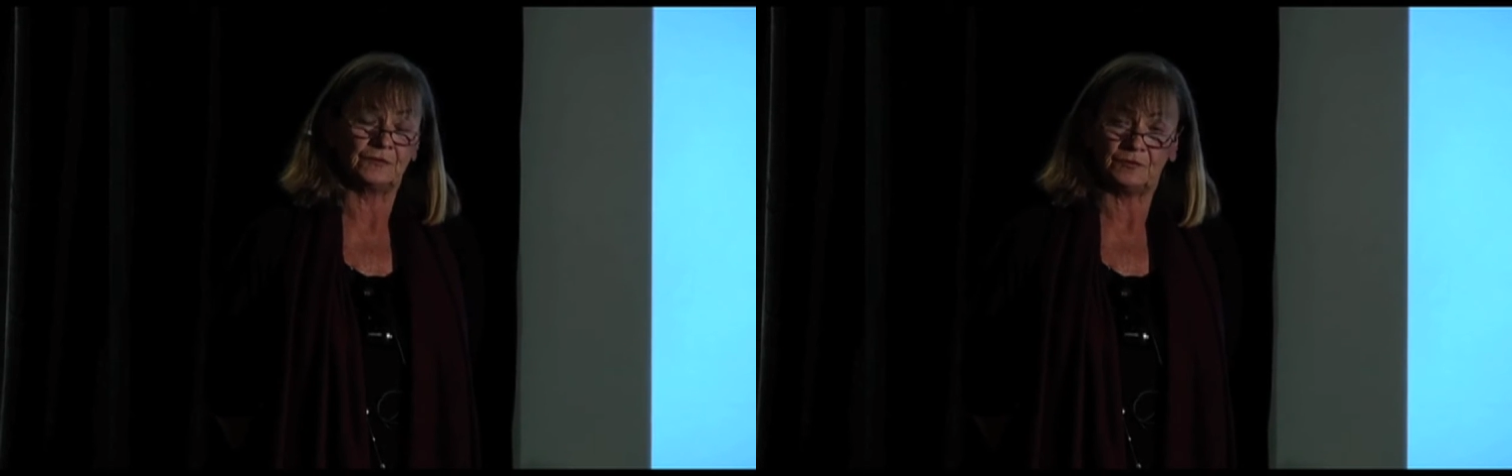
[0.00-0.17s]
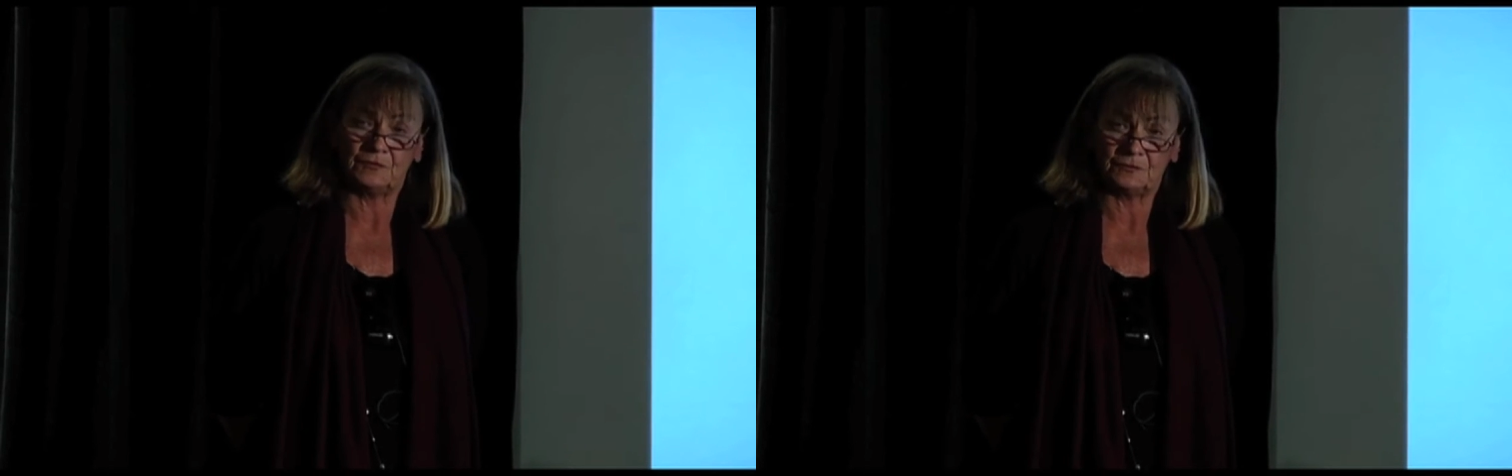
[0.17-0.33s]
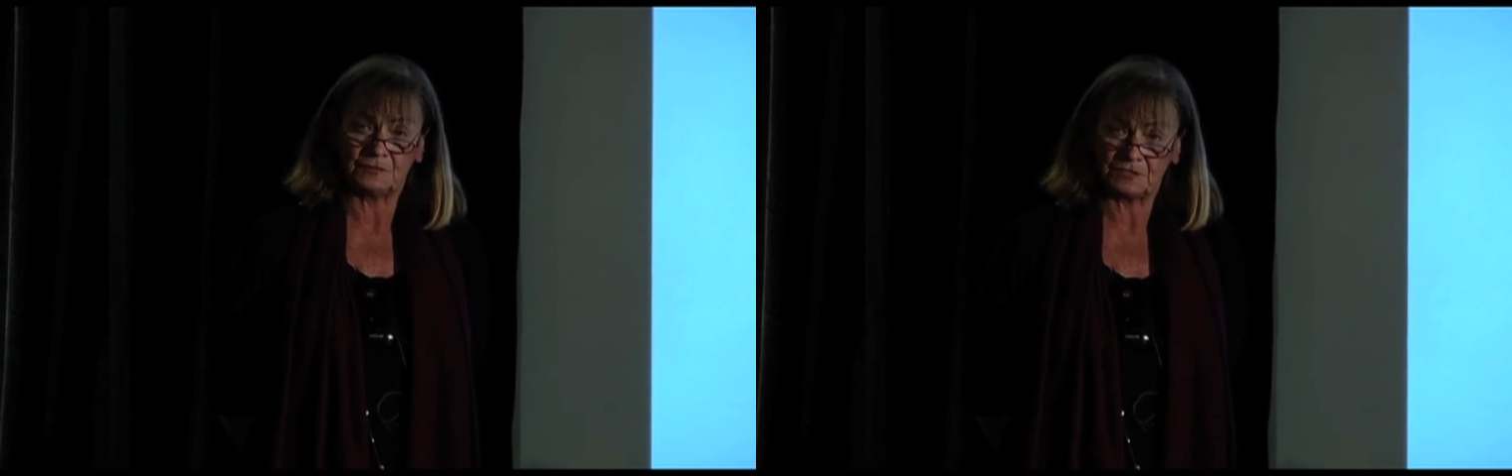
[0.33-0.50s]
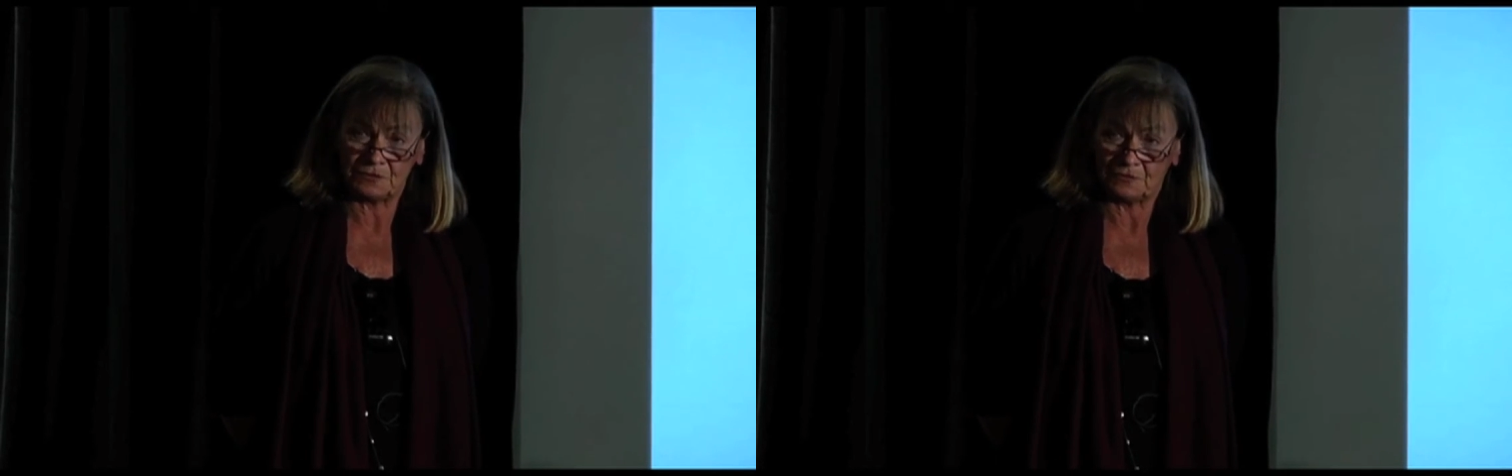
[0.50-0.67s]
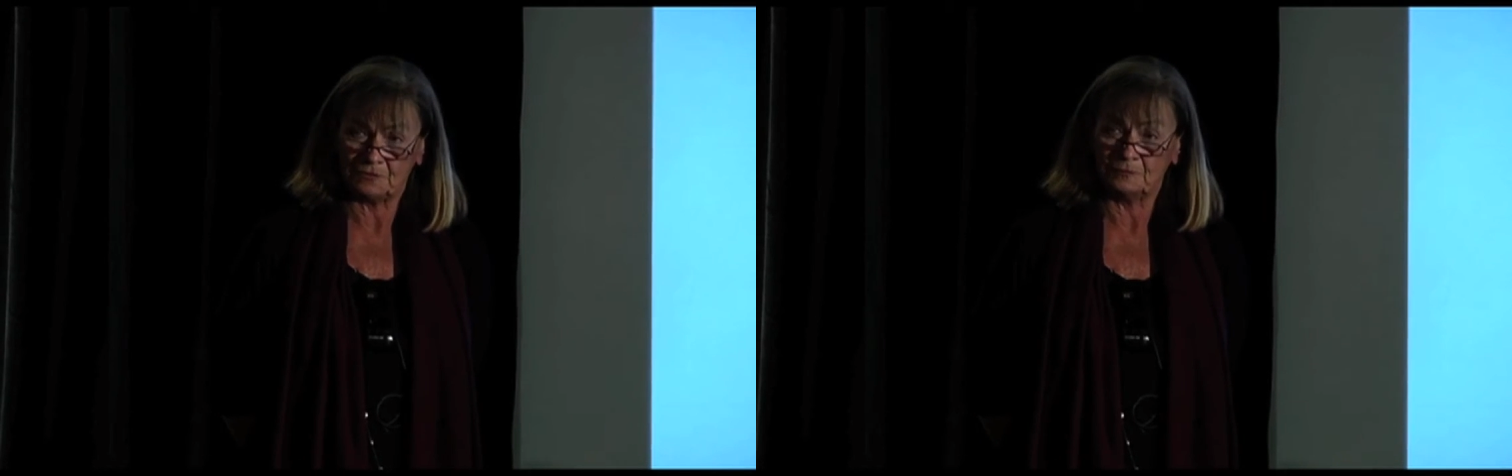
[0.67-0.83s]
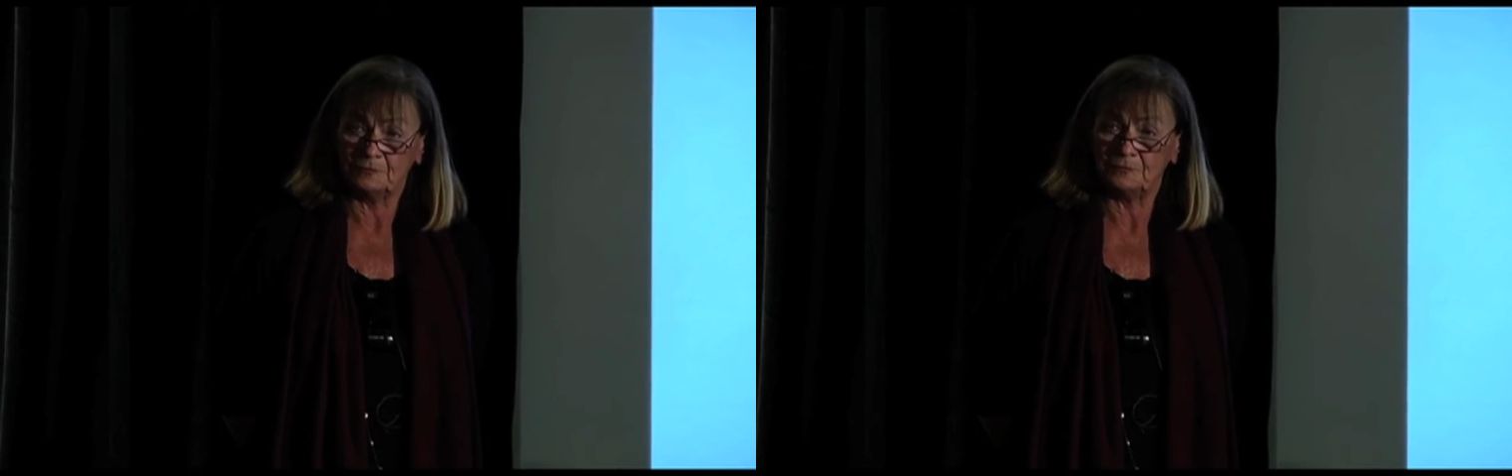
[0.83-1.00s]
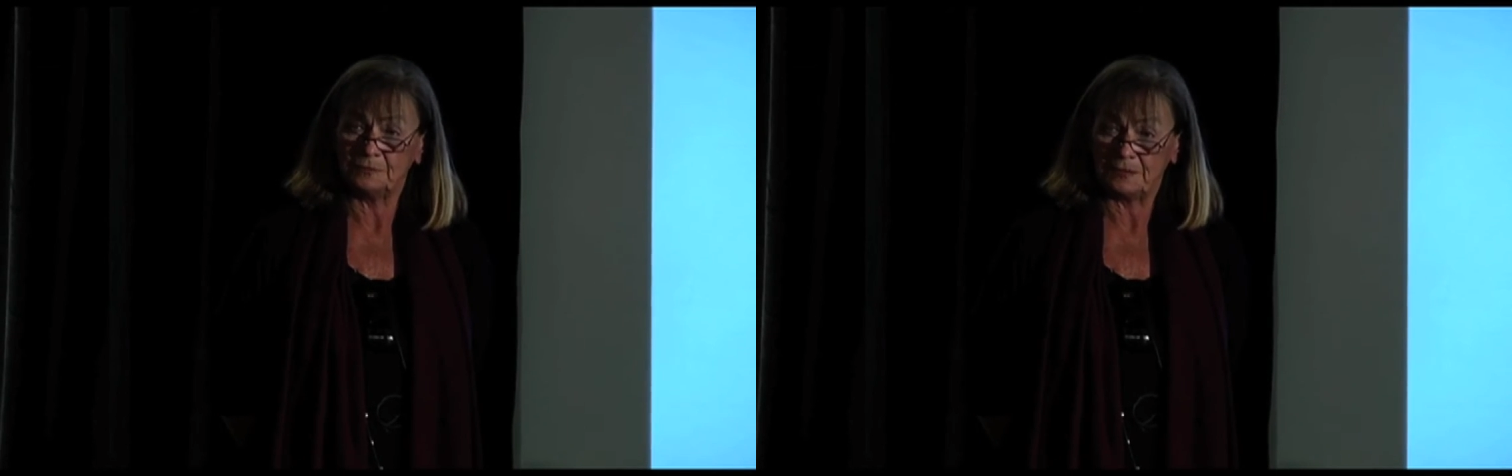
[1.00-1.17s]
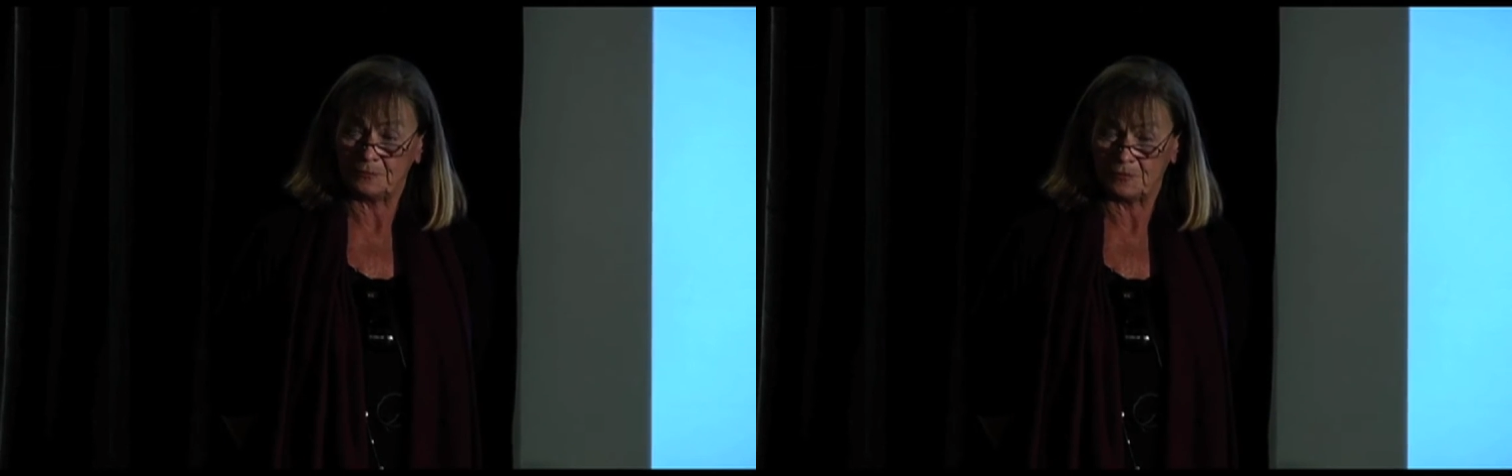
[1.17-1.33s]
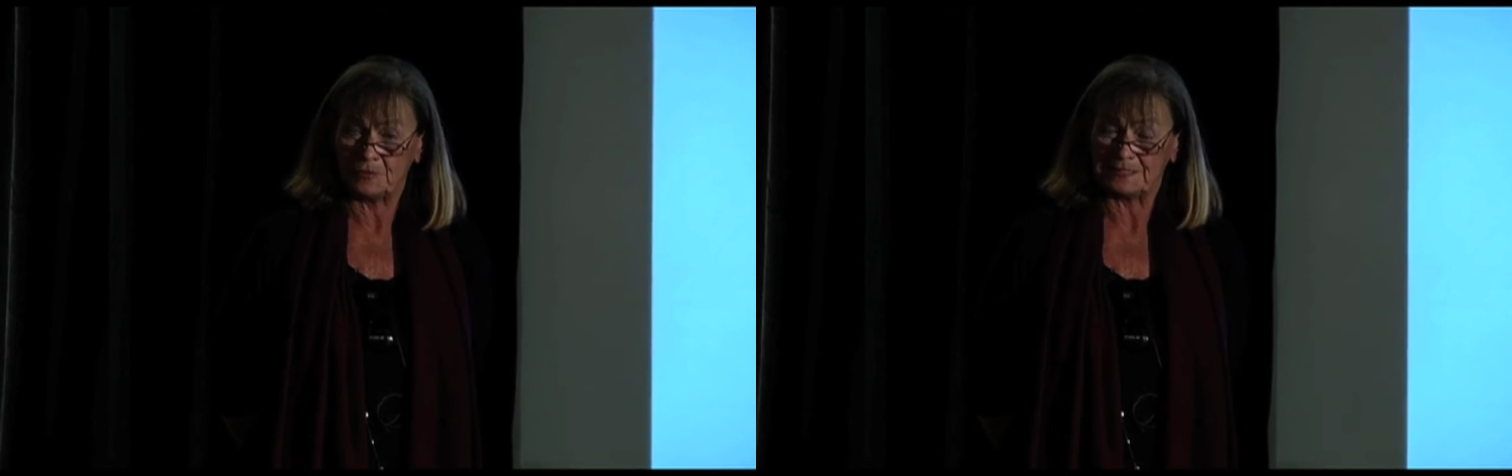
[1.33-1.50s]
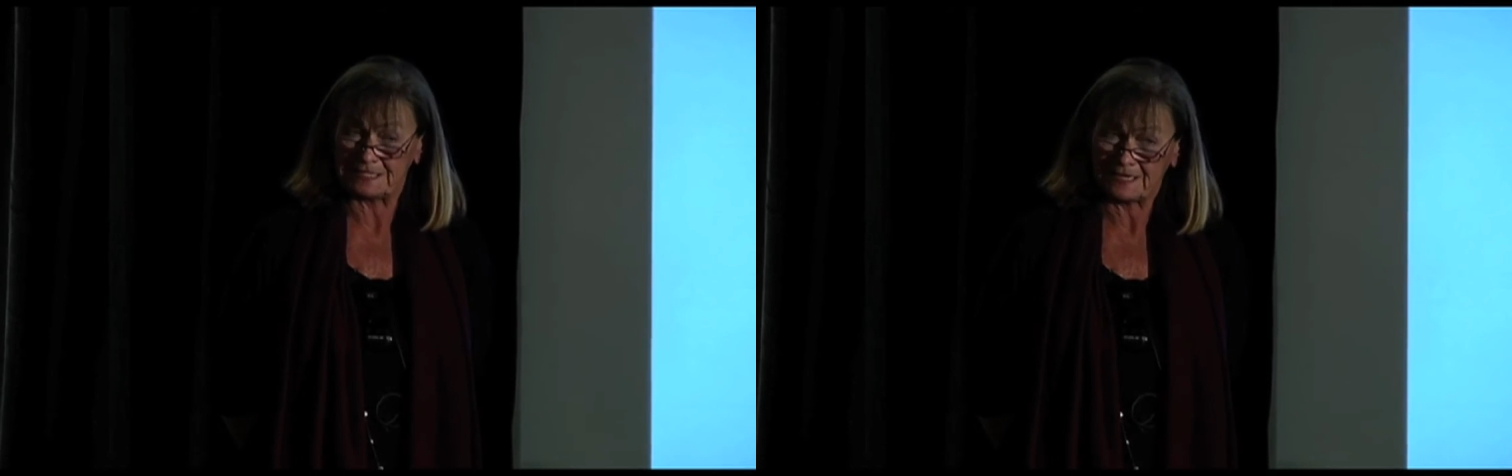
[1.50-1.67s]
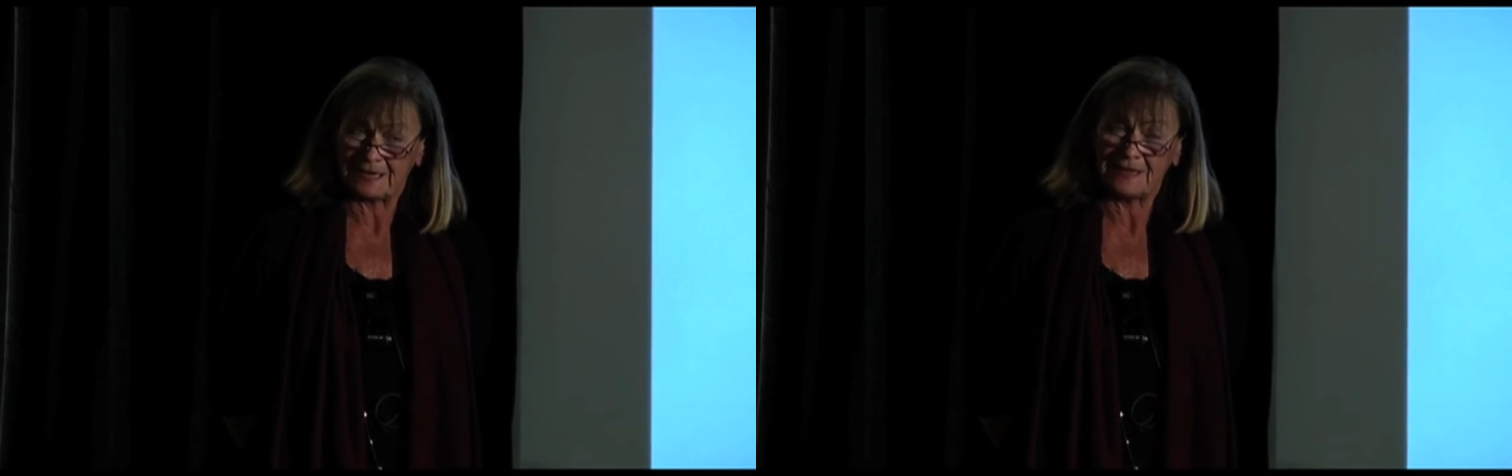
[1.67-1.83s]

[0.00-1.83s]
to people who said,